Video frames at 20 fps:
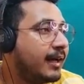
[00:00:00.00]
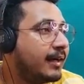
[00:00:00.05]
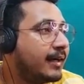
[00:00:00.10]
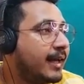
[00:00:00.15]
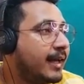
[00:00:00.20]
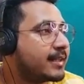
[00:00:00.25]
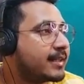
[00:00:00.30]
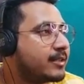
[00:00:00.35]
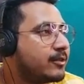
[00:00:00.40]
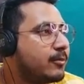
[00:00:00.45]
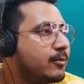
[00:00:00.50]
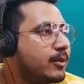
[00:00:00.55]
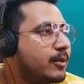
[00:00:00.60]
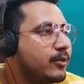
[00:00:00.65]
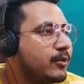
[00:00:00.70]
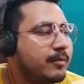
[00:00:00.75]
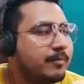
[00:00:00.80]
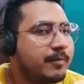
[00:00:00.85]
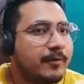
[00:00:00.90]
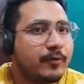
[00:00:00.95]
Next, you will
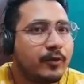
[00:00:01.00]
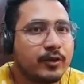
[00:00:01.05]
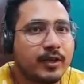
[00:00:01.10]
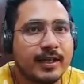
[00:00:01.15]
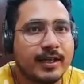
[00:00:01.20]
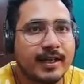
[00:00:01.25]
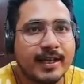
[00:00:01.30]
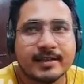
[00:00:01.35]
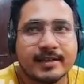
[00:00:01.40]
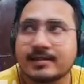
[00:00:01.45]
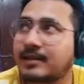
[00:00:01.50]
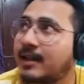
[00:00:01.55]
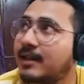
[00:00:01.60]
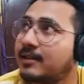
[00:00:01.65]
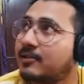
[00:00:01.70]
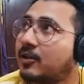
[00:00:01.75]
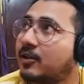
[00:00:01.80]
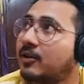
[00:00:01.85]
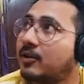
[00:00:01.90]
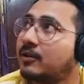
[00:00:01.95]
be doing before the next
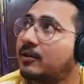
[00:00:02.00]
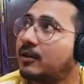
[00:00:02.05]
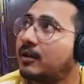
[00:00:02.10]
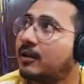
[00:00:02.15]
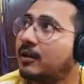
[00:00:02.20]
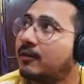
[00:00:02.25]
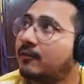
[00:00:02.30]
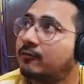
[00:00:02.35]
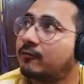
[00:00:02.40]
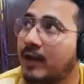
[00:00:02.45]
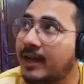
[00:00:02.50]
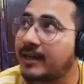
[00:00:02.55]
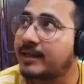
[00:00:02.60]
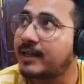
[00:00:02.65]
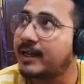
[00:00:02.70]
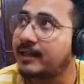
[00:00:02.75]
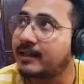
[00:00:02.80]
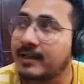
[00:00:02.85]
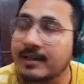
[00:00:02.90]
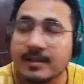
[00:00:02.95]
class on Friday,
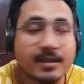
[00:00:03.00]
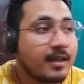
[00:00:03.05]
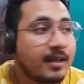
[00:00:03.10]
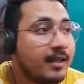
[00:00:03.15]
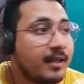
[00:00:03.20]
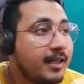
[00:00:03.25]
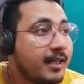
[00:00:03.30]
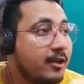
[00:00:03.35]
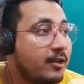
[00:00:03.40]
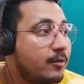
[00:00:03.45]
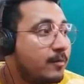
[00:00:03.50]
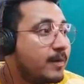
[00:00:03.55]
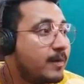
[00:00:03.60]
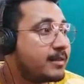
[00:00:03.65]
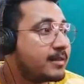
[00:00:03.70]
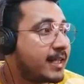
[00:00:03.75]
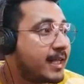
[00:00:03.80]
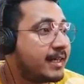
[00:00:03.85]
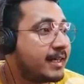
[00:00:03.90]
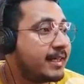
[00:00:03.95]
I guess. You will be
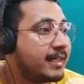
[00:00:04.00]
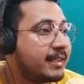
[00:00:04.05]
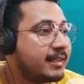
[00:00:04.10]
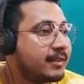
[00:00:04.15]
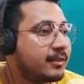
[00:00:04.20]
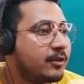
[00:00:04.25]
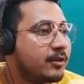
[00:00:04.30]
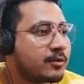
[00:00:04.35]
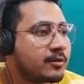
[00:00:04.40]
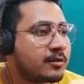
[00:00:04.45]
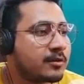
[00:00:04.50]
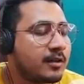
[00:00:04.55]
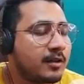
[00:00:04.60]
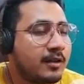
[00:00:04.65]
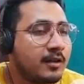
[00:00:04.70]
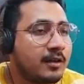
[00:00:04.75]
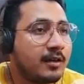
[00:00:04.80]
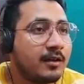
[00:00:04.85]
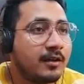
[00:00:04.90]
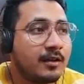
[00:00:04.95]
sending those
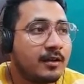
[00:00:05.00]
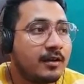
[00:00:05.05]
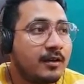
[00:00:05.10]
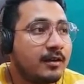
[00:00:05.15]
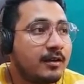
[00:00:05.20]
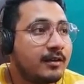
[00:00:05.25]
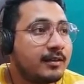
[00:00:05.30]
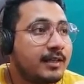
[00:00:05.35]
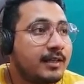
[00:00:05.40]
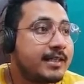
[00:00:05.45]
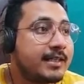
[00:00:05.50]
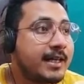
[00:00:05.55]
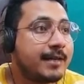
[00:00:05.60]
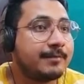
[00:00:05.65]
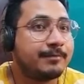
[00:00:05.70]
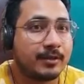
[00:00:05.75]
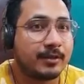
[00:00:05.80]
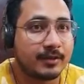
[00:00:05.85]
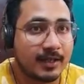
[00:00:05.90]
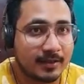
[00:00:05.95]
that
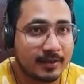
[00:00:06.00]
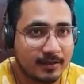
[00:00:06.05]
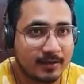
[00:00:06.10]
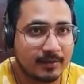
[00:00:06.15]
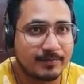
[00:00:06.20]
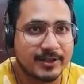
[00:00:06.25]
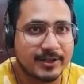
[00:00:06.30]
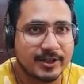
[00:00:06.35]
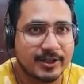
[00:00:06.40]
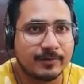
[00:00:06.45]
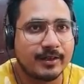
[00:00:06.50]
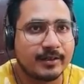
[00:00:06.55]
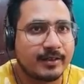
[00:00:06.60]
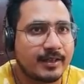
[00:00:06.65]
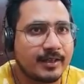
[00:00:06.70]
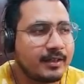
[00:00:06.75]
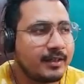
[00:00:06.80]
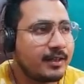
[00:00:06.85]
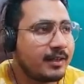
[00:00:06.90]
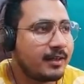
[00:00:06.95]
chapter, that measurement
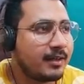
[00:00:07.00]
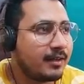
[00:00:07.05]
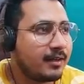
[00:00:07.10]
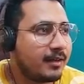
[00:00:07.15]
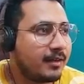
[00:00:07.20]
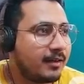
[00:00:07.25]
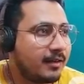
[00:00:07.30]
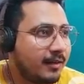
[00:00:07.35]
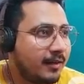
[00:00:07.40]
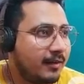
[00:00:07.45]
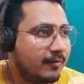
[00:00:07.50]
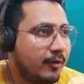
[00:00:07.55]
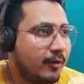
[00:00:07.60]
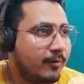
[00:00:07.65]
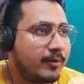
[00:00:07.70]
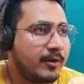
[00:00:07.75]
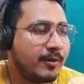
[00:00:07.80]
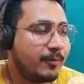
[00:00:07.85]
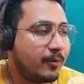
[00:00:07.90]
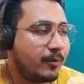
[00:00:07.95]
thing
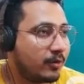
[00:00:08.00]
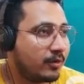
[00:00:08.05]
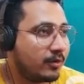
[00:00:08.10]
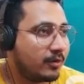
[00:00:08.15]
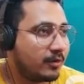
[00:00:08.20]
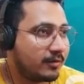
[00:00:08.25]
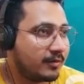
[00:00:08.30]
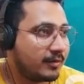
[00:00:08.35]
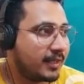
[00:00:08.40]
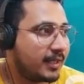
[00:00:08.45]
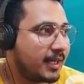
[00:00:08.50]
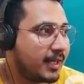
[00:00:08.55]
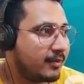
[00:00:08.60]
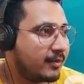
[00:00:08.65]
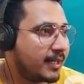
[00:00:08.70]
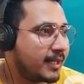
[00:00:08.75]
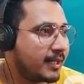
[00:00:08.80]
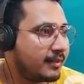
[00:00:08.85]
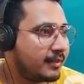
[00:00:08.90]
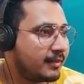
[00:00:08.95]
from your book. Then I
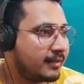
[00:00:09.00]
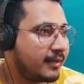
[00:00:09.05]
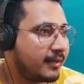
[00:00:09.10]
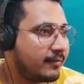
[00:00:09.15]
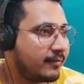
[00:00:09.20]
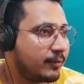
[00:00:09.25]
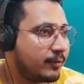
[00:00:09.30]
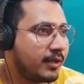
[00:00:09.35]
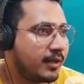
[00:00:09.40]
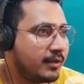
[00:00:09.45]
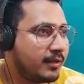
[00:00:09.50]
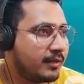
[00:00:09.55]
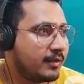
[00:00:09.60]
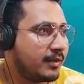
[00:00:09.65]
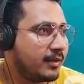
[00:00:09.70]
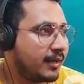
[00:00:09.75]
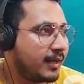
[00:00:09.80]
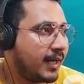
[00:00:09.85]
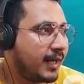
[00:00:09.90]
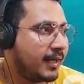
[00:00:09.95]
can give you the
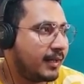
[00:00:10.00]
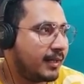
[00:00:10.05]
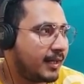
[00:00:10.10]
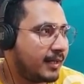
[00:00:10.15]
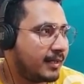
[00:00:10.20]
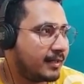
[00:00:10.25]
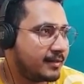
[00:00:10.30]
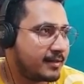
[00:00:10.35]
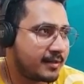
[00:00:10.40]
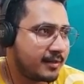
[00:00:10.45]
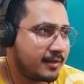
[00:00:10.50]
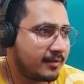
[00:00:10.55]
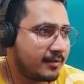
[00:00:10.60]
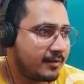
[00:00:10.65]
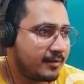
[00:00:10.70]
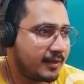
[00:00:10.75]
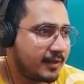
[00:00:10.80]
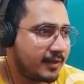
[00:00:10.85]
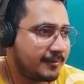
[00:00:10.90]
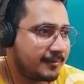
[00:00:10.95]
highlights.
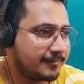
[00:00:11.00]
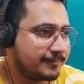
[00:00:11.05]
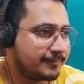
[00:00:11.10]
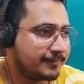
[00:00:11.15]
Okay.